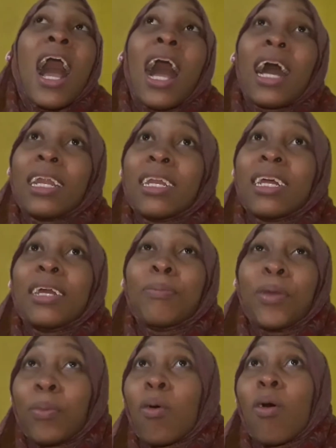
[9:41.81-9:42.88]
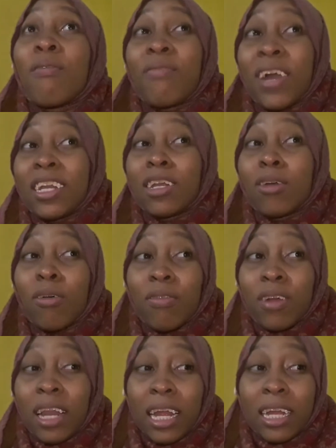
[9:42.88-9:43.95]
And people were fighting over
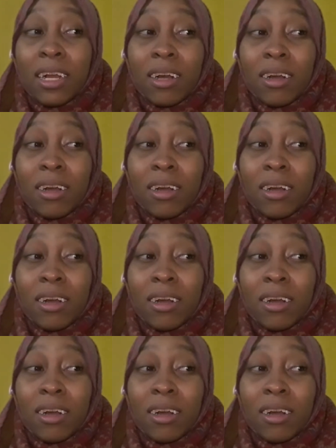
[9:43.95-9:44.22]
like